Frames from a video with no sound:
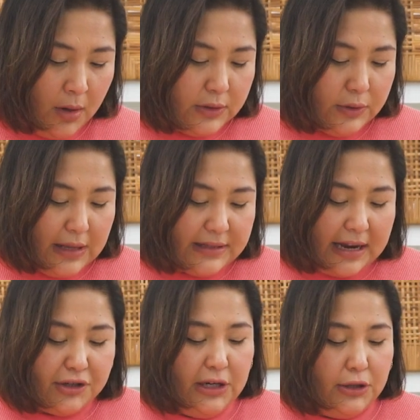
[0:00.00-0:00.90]
So there's
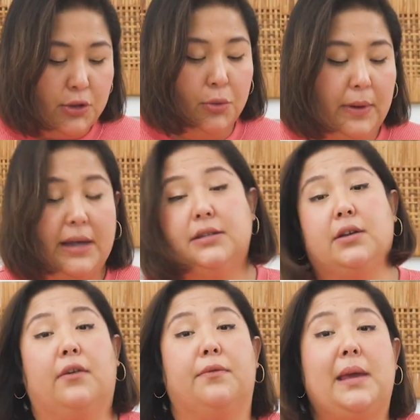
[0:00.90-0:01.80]
actually two ways
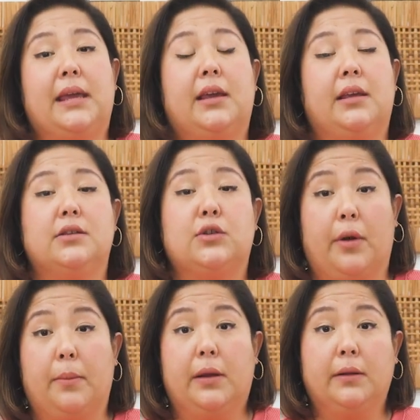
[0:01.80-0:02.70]
of making
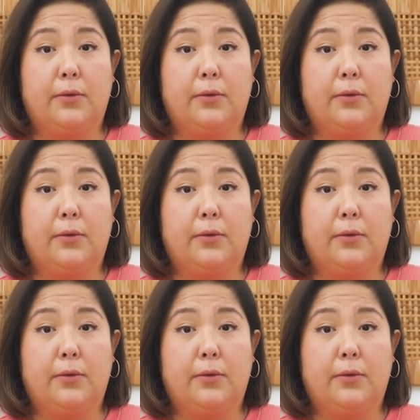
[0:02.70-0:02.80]
soy milk,